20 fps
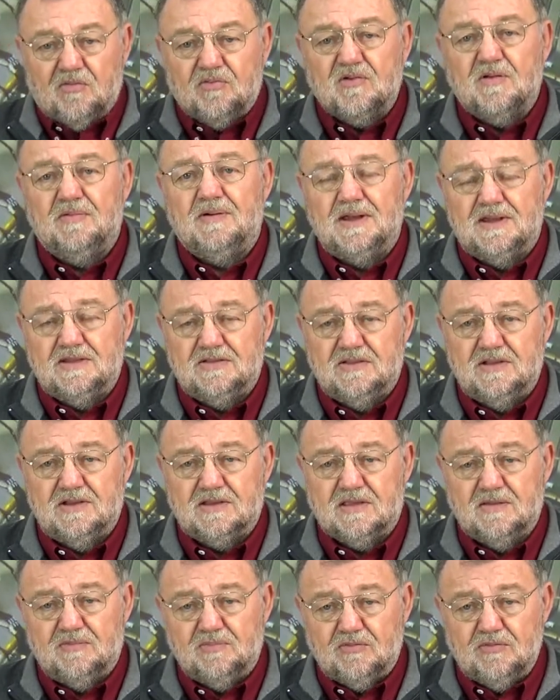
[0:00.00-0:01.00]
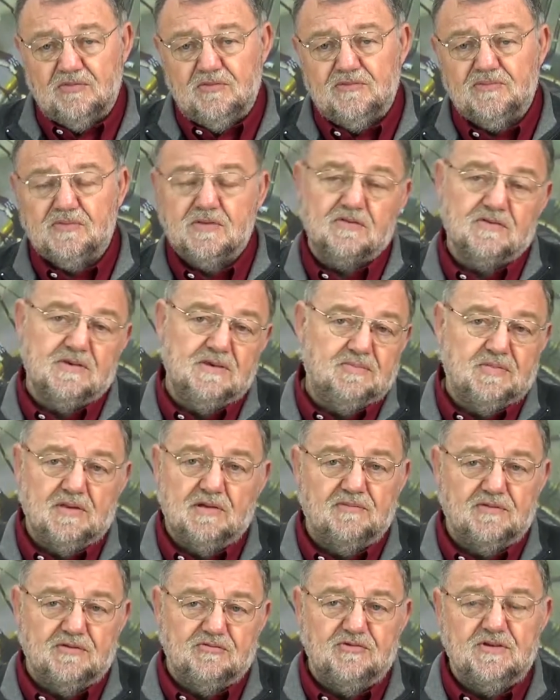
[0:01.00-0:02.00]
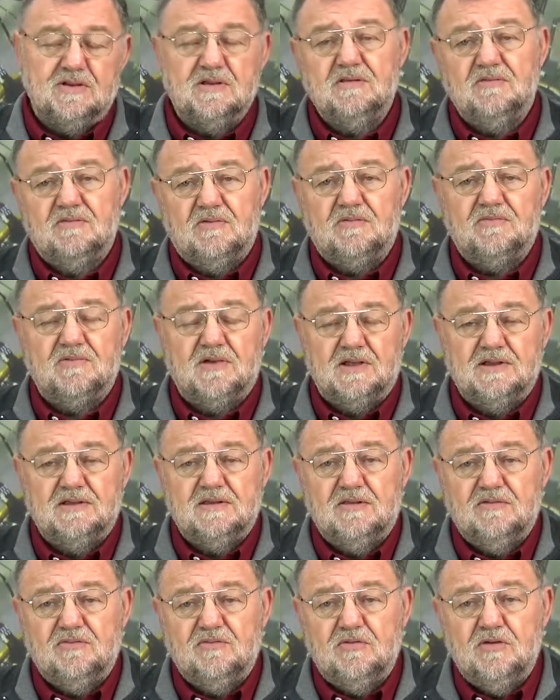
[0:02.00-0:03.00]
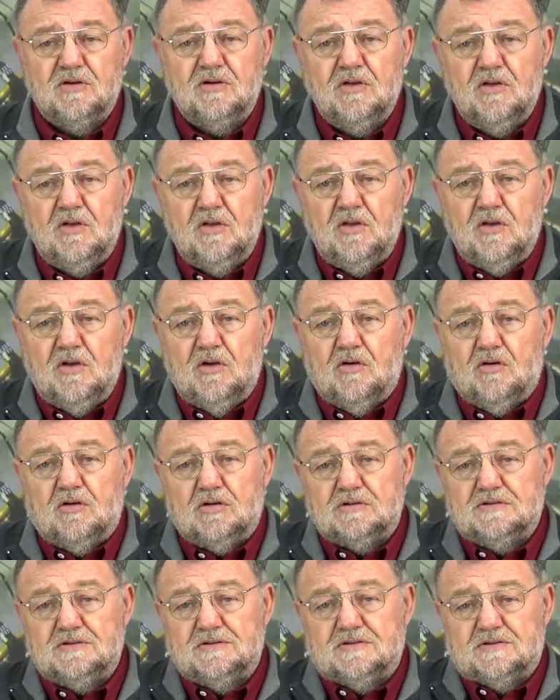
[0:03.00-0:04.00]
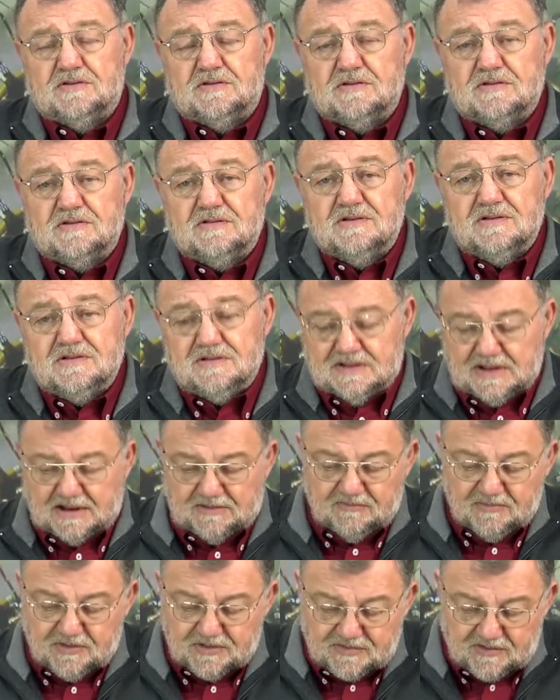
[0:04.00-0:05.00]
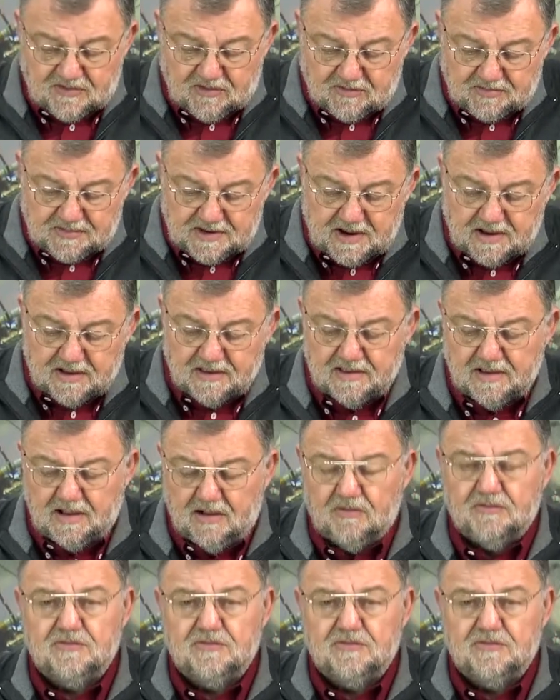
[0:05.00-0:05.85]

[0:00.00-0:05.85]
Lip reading: It works so there is a small fan in it and it sucks the air inside and the air is tested for its quality.